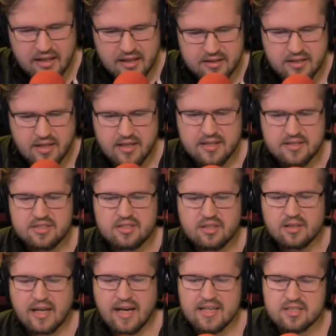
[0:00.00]
Xian's
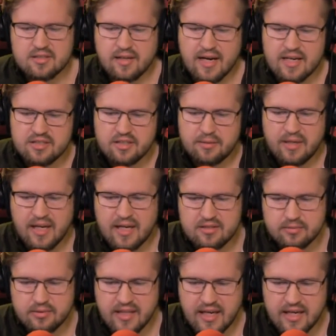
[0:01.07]
dull eyes gradually began
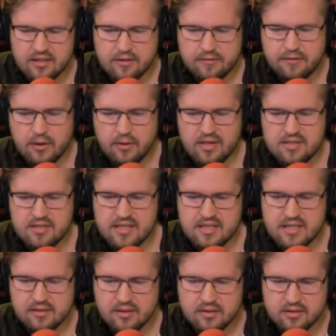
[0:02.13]
to regain their focus as
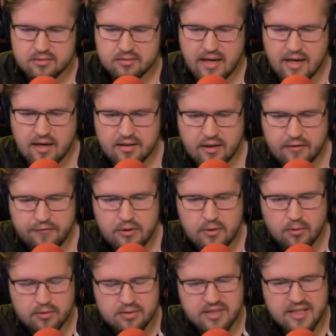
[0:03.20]
he looked around. A few
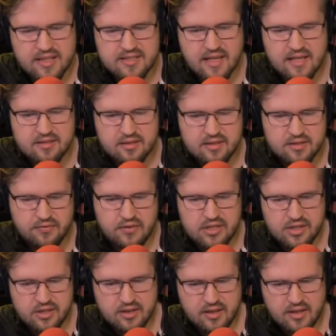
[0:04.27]
old things entered his
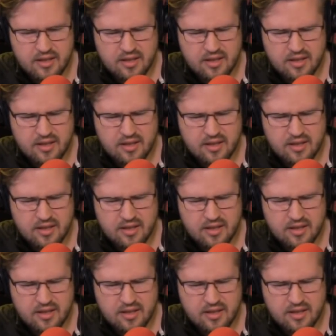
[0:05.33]
vision.